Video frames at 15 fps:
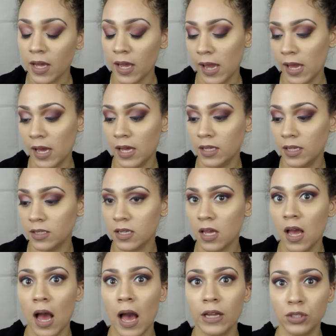And
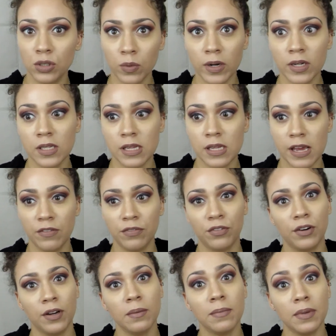I do want to say, for
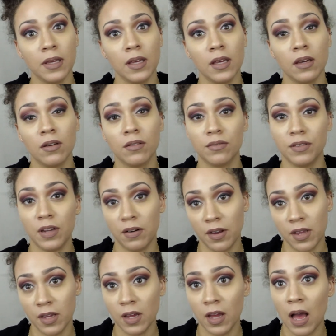it being
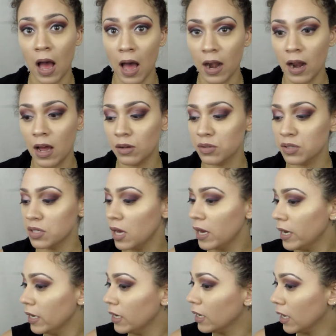very hot
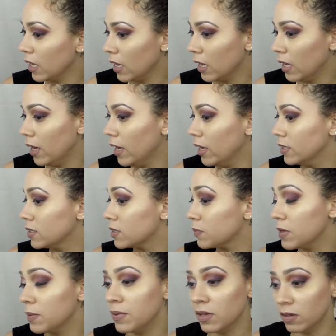outside and
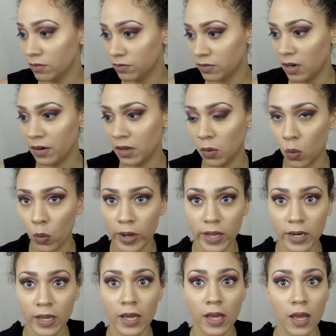me being very
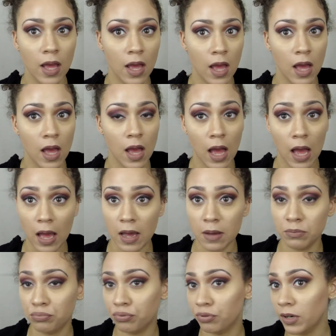oily,
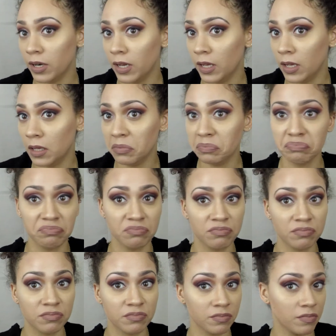I'm pretty
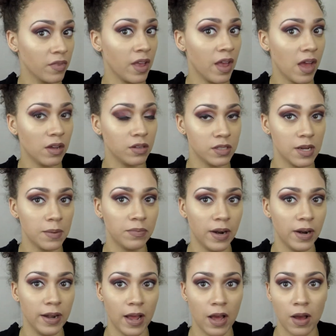held up
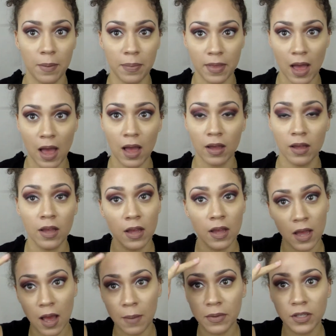right now.
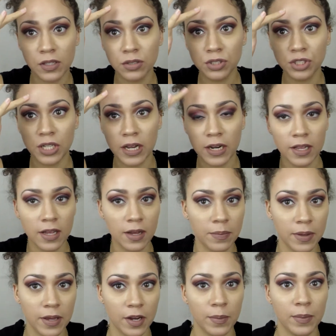I'm a little shiny up
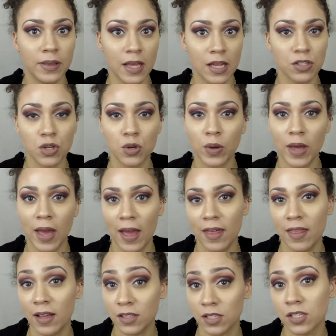here, but that's okay,
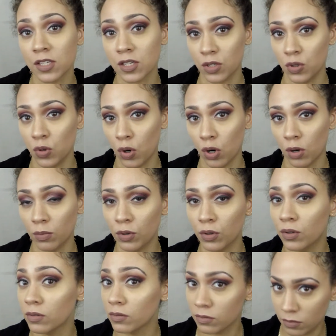that's
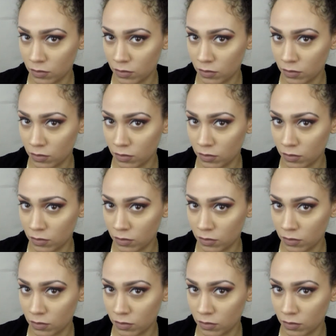normal